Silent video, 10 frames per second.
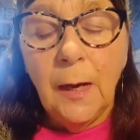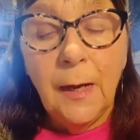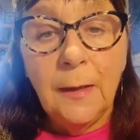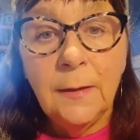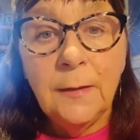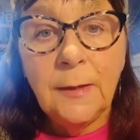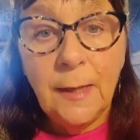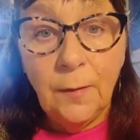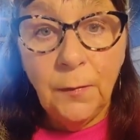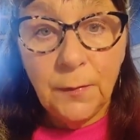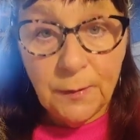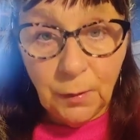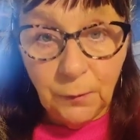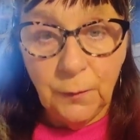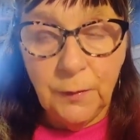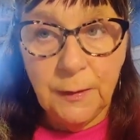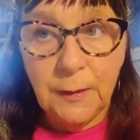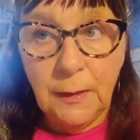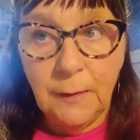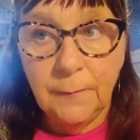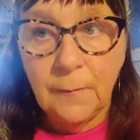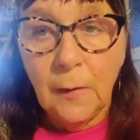and health sovereignty,